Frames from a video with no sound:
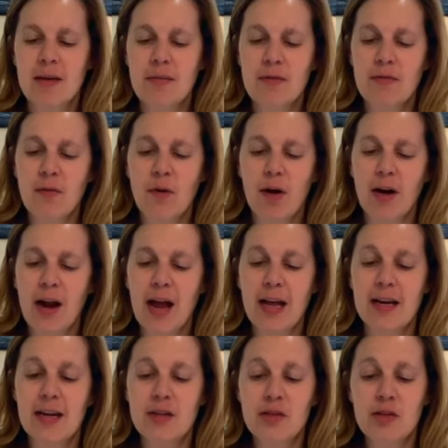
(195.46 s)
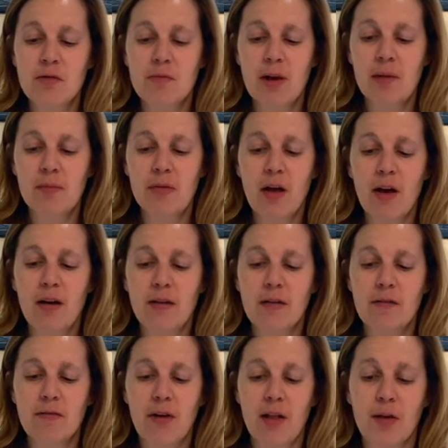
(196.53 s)
before, I had issued my blog
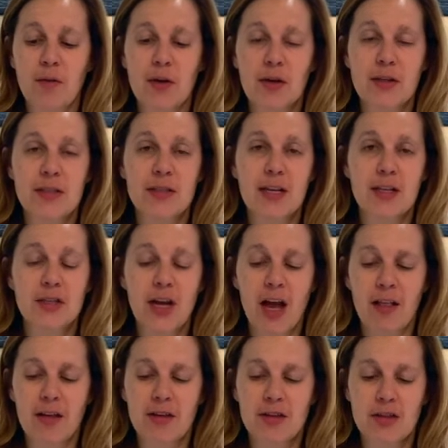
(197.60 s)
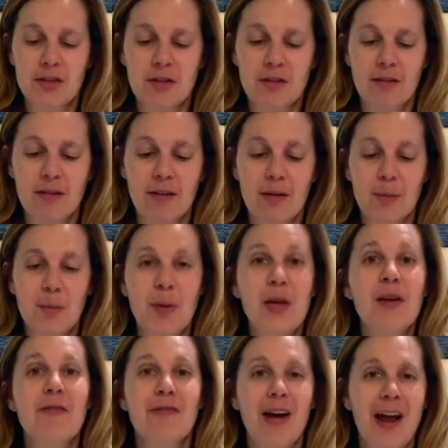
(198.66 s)
followers a challenge.
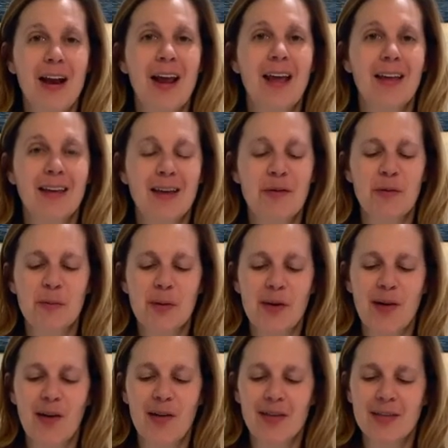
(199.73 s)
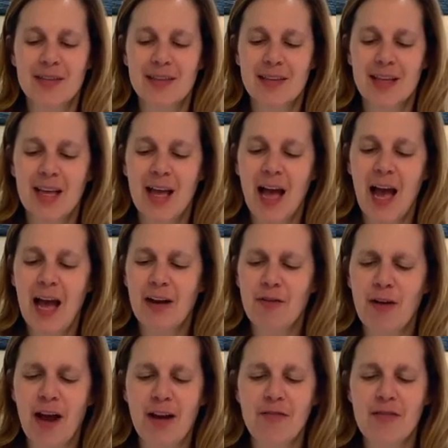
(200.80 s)
Pink Friday, it would be called. I had
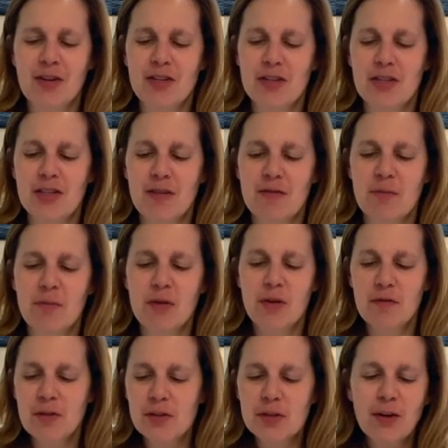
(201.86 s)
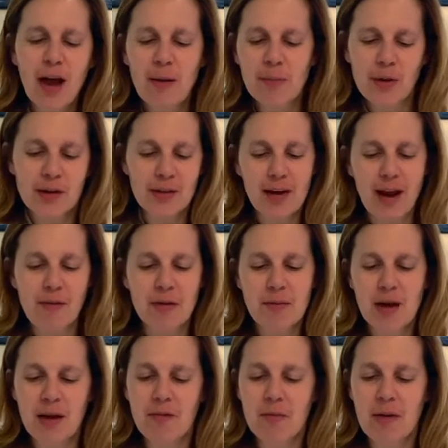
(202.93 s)
grand visions of the beautiful scrapbook that I would
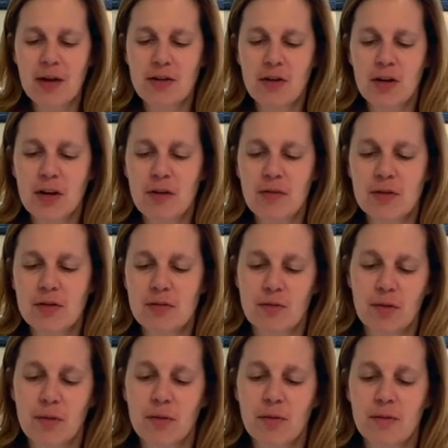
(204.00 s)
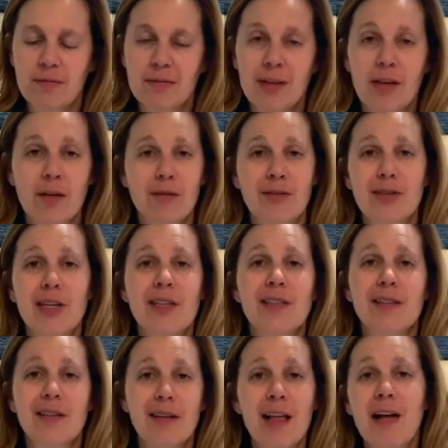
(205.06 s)
make when my journey was through, which I
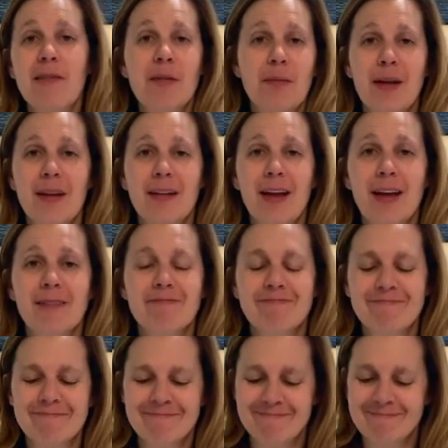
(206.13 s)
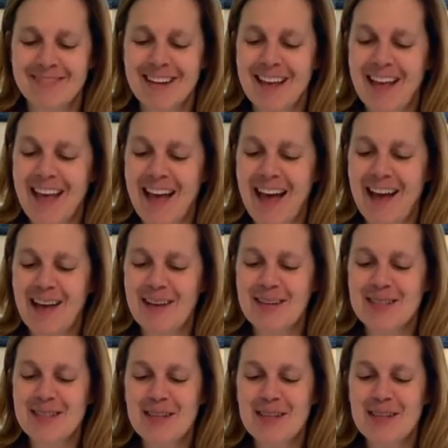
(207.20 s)
still haven't made yet. And